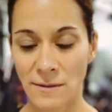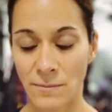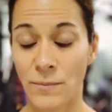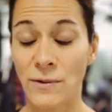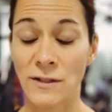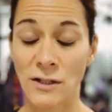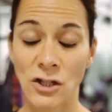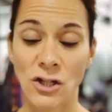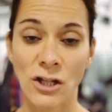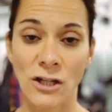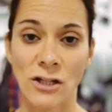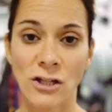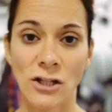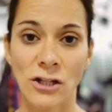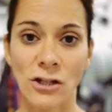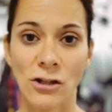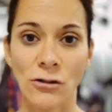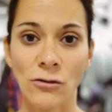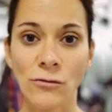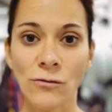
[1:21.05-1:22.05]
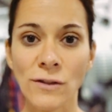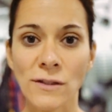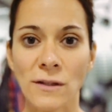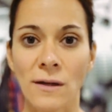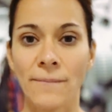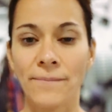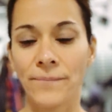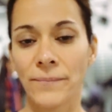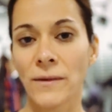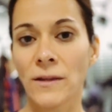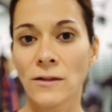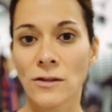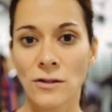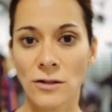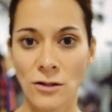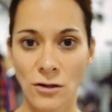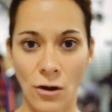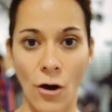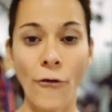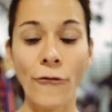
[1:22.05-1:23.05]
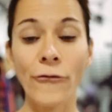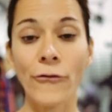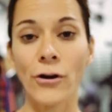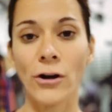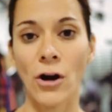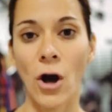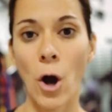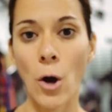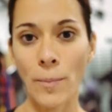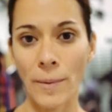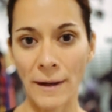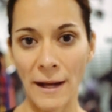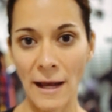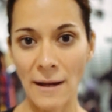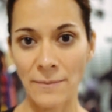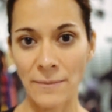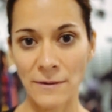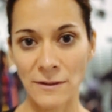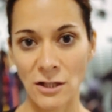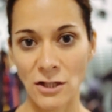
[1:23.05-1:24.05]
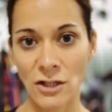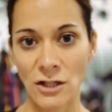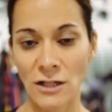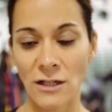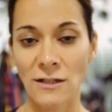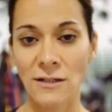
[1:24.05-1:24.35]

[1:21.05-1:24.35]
position to use, go for an open hand position.